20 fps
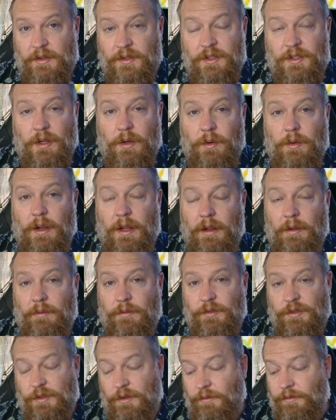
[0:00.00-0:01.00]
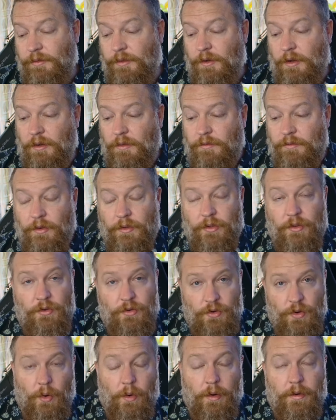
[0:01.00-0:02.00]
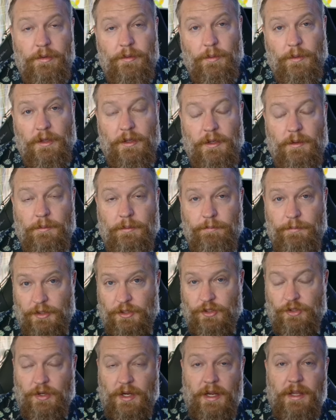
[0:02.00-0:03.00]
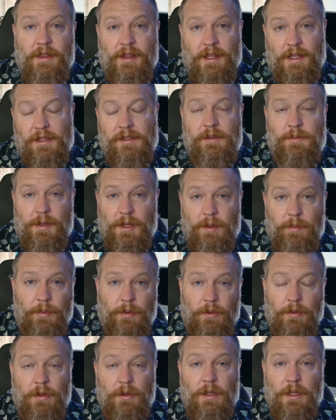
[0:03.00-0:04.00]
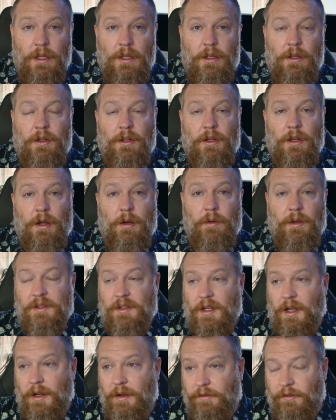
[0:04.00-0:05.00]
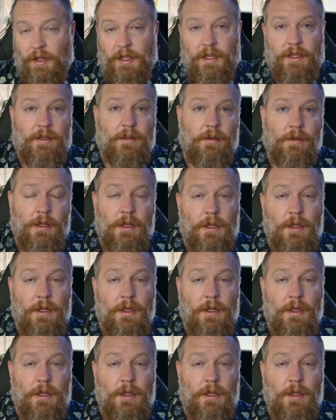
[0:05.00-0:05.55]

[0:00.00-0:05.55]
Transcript: So for the North, we're going to portray these people, you know, as kind of like